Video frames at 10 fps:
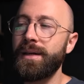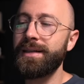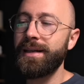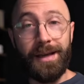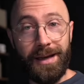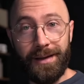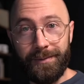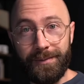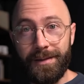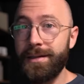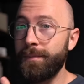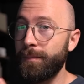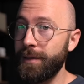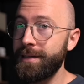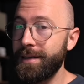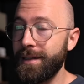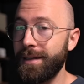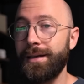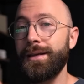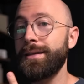But again,
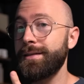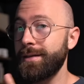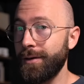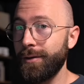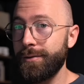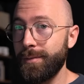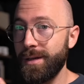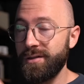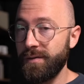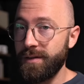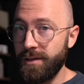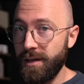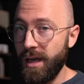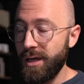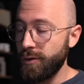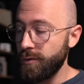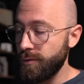simplicity is the ultimate sophistication.